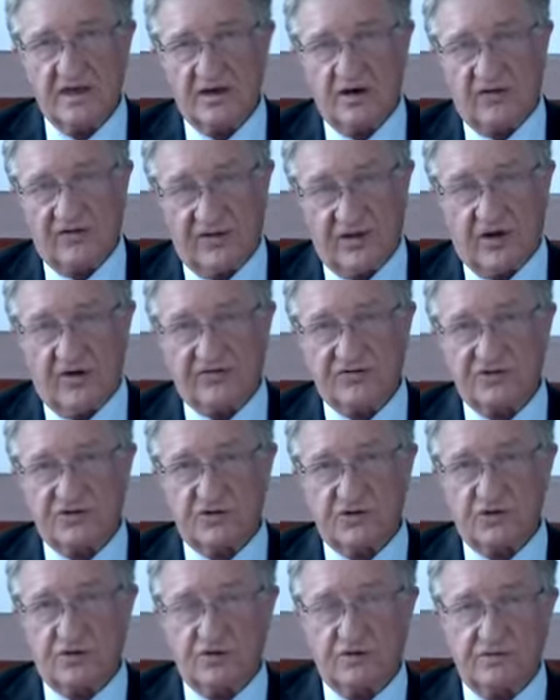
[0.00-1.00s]
of the
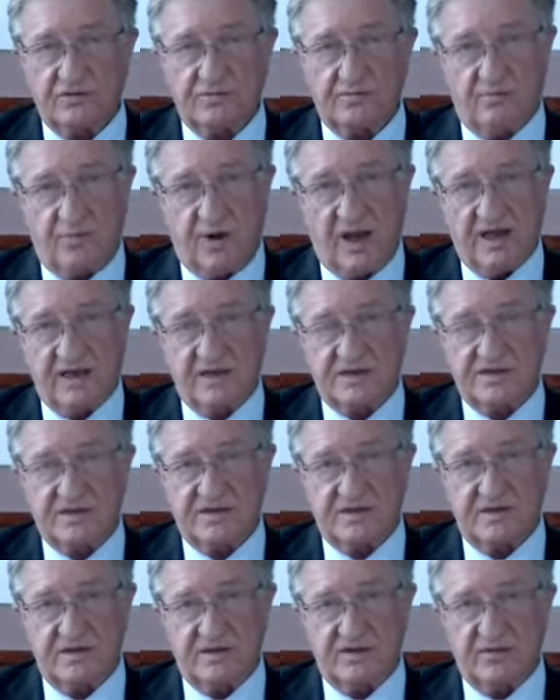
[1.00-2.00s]
offshore place
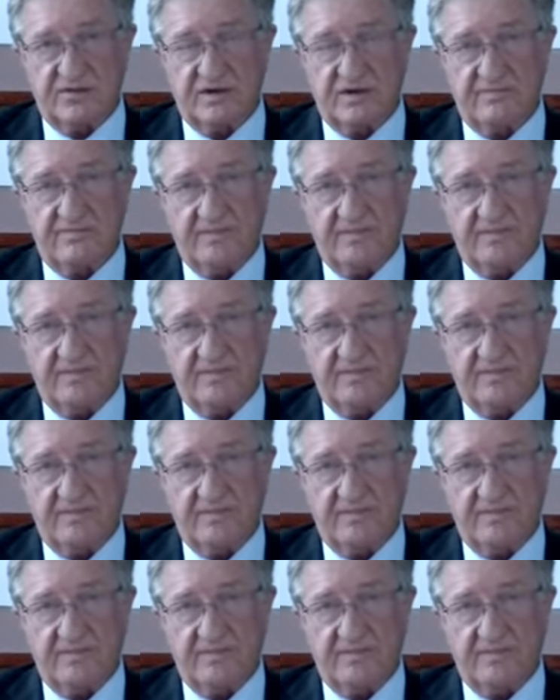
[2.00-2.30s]
to